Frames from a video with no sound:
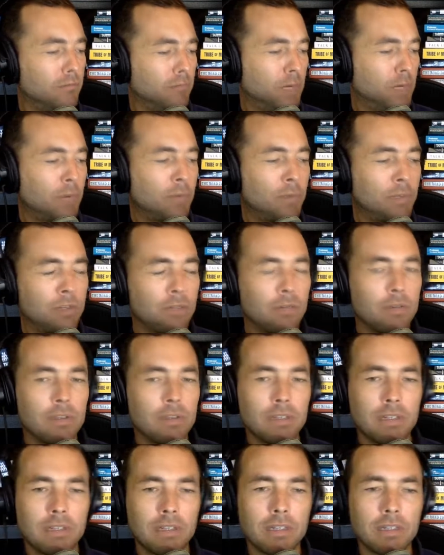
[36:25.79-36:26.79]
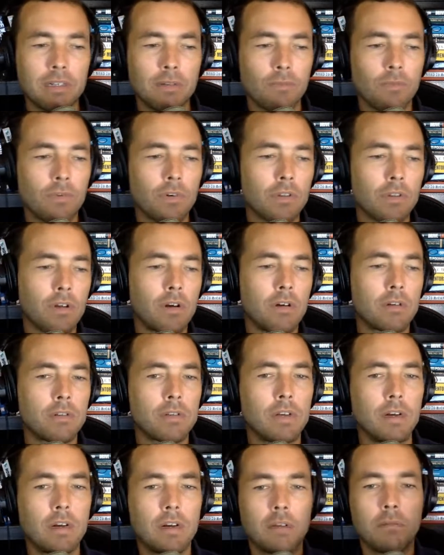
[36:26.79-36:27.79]
I've been using this system for a long
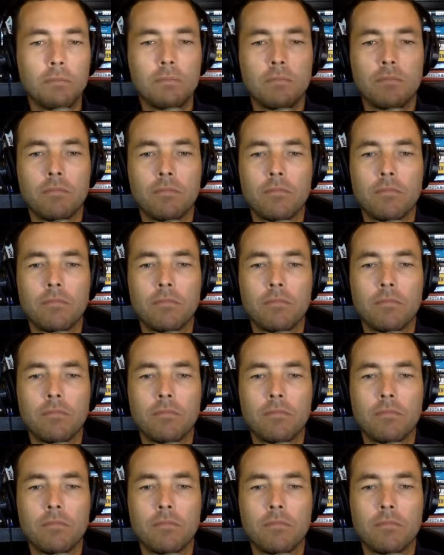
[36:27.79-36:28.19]
time.